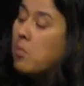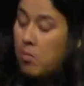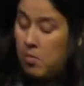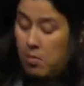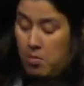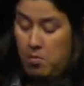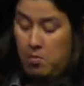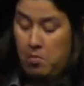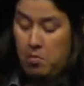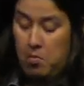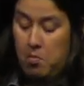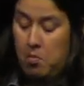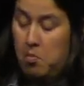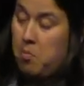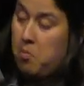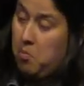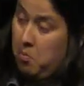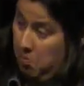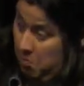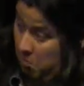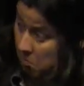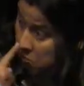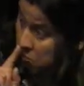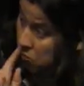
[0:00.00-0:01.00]
And as we
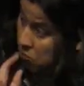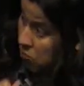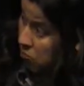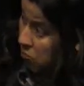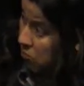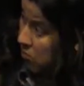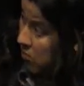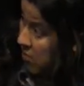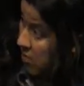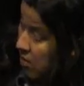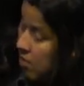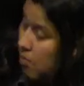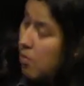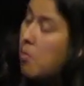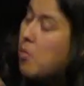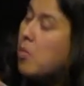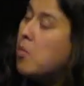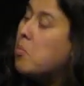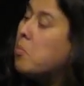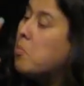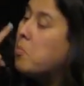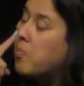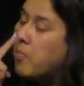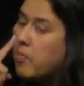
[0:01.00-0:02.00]
read the Bible, we
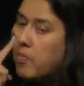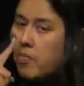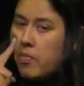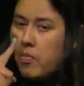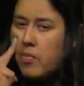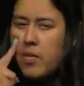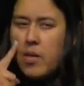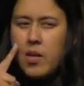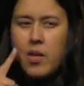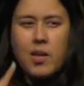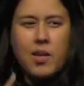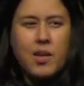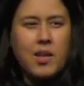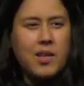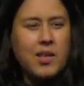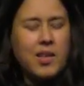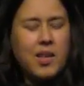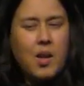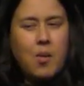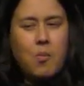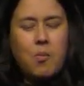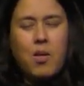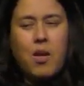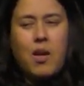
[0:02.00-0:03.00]
know Thomas
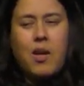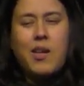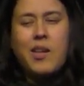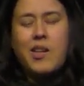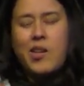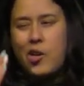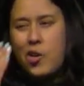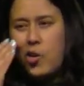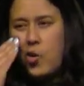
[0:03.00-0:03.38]
did doubt.